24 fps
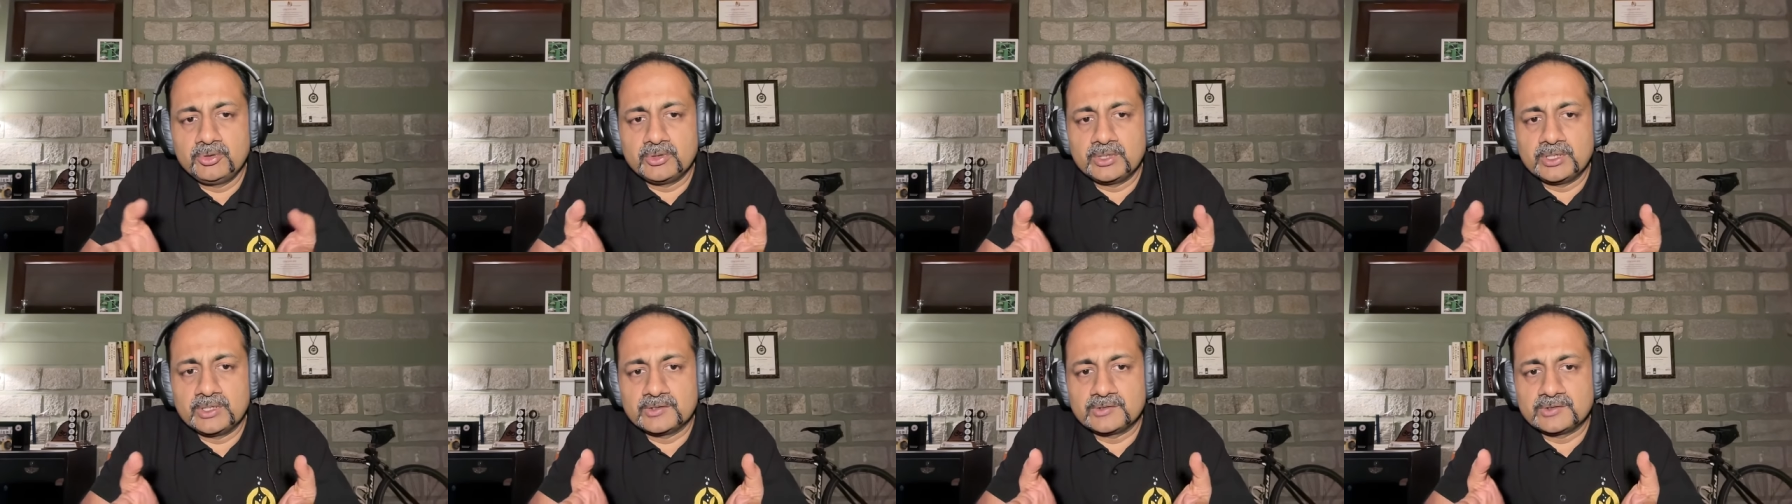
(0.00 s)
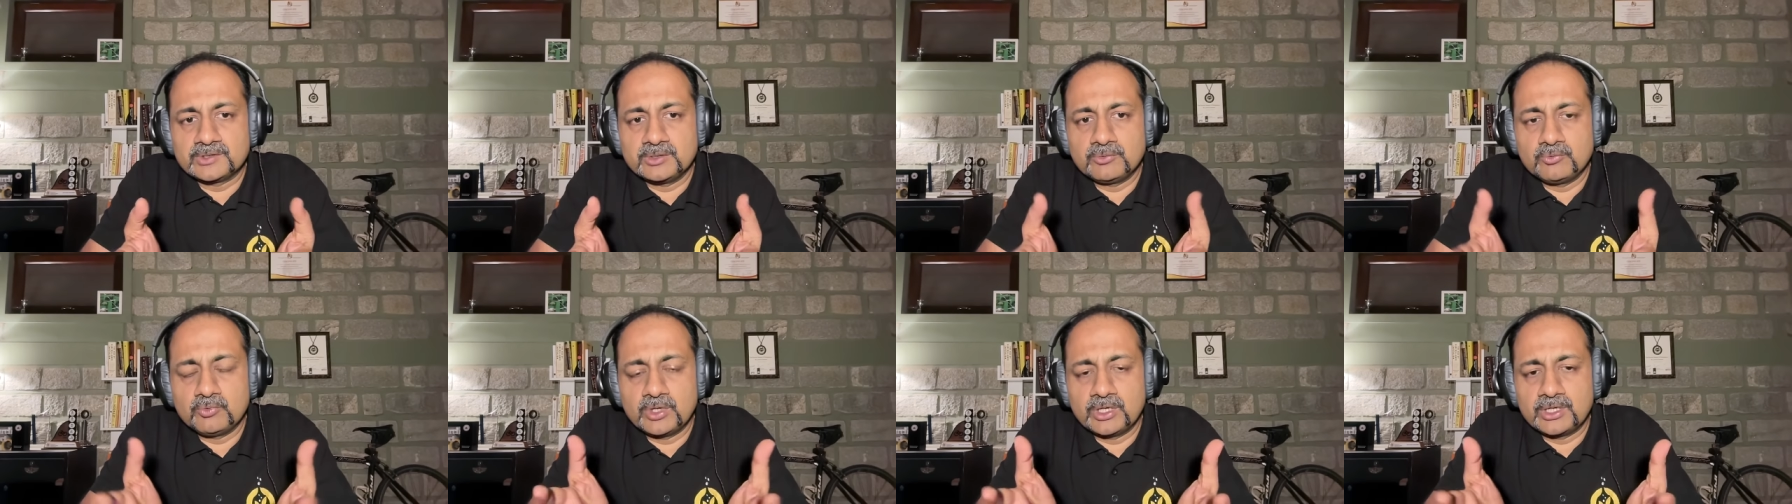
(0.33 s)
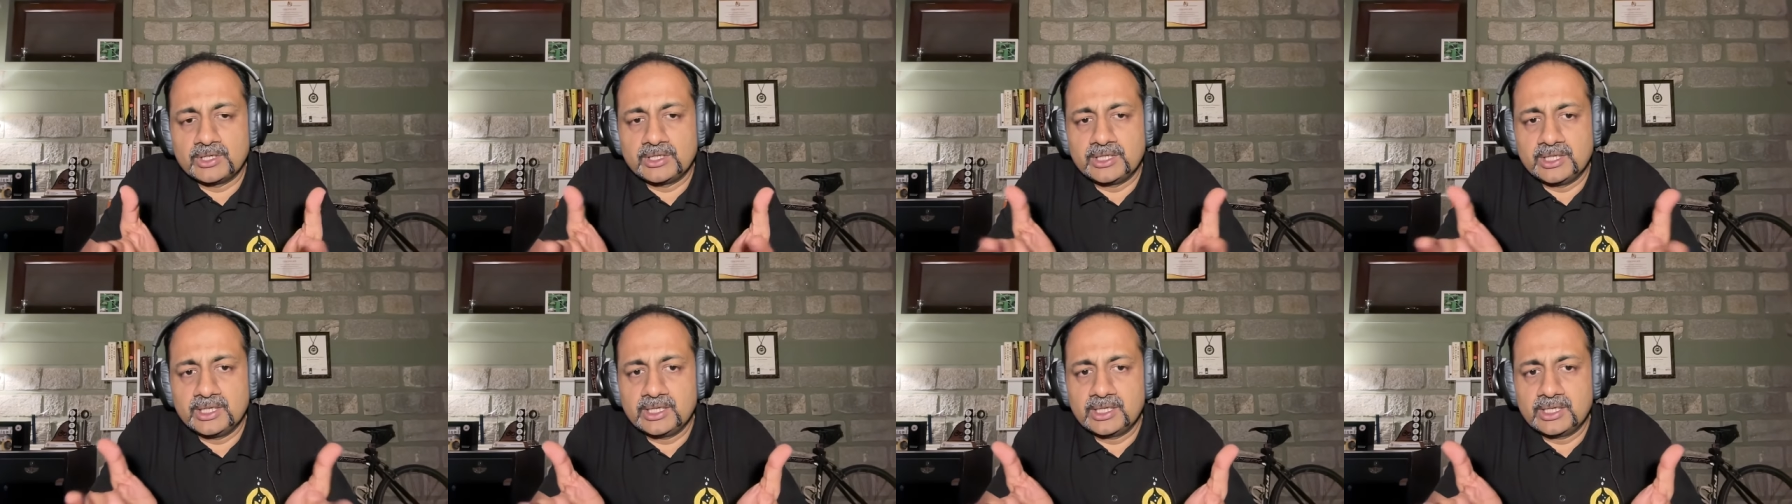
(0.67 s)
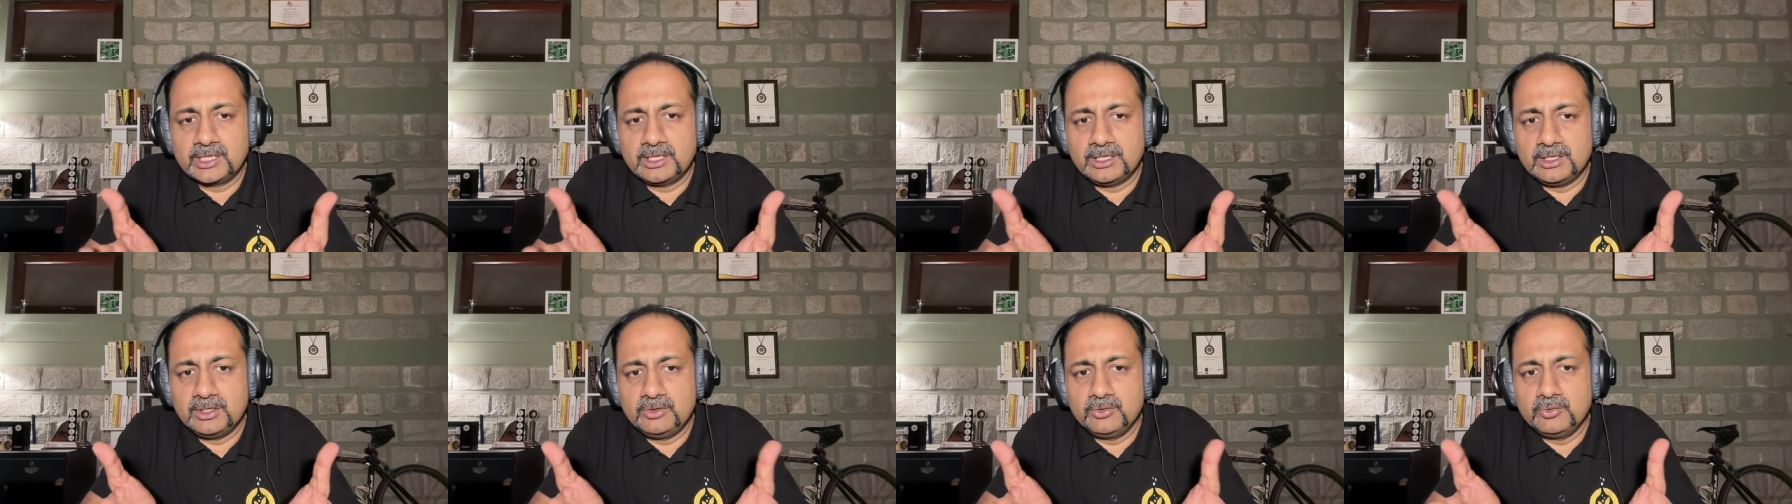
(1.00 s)
to understand what they
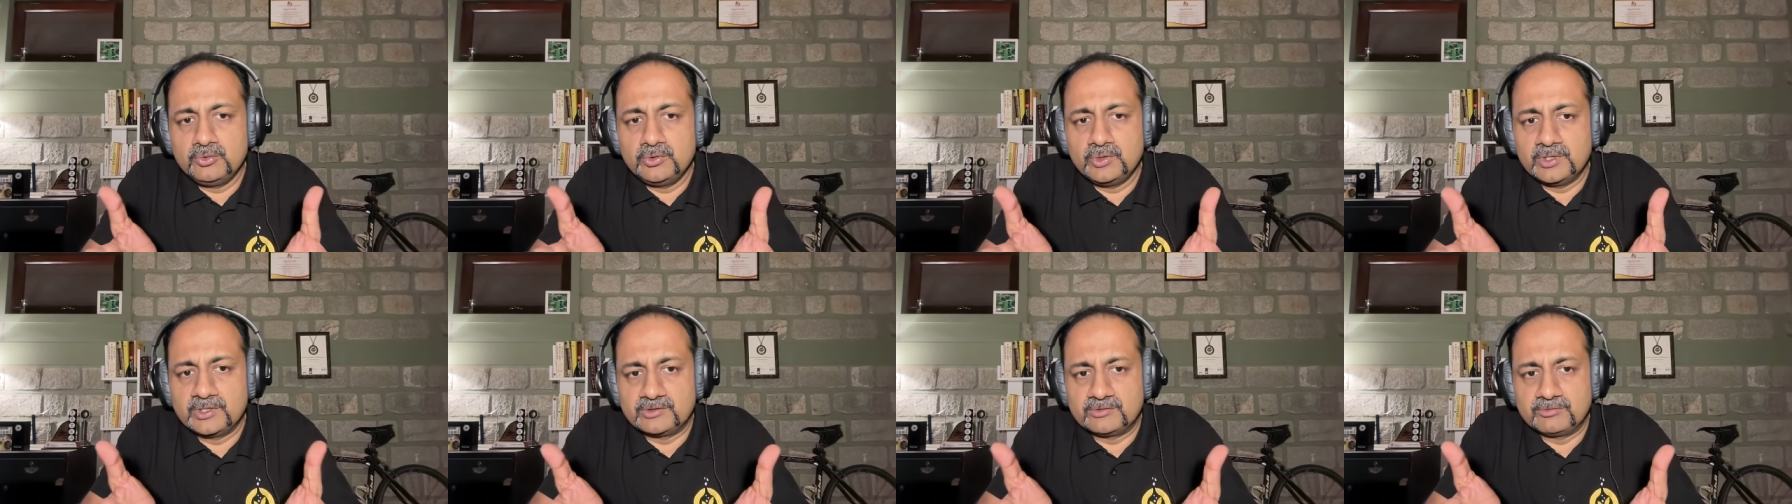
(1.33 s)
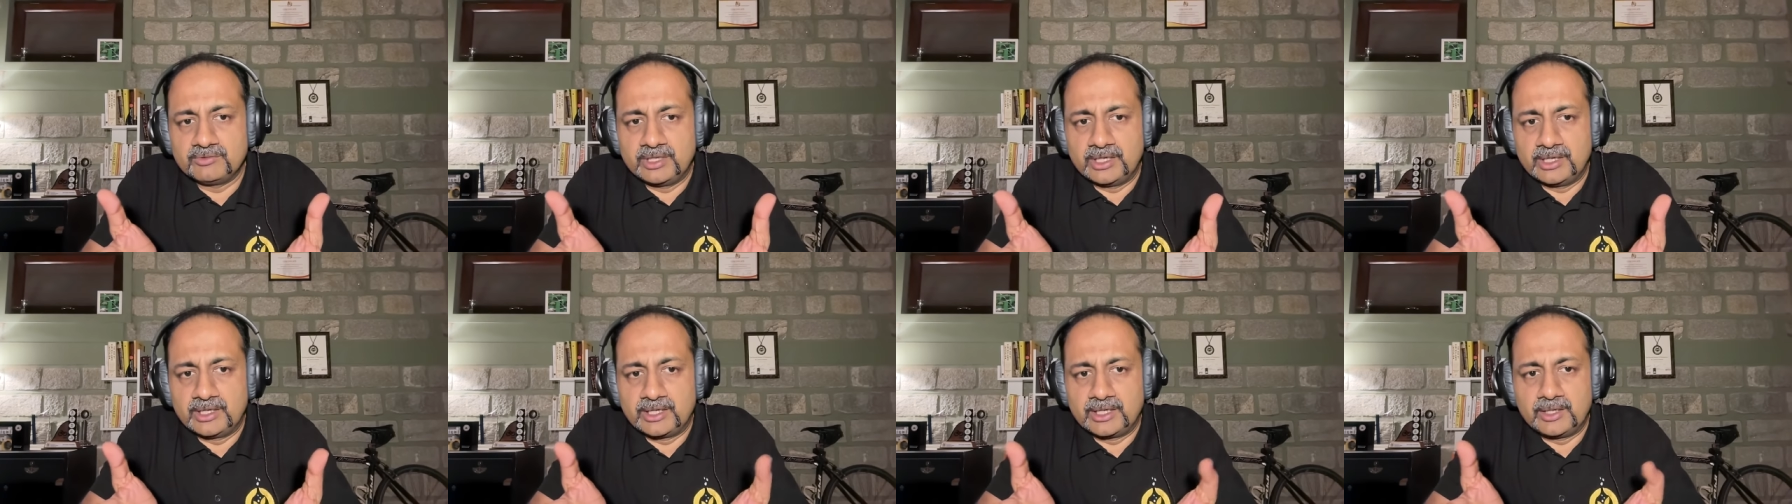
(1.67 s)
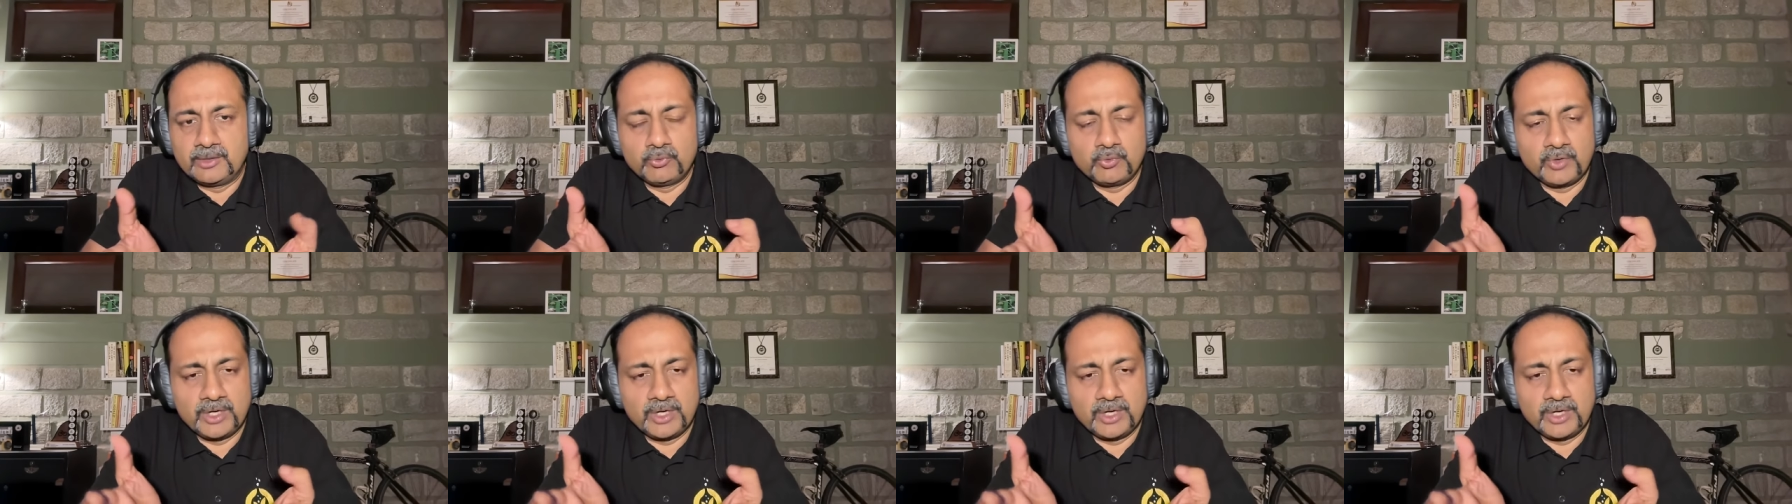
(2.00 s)
can do as well, right?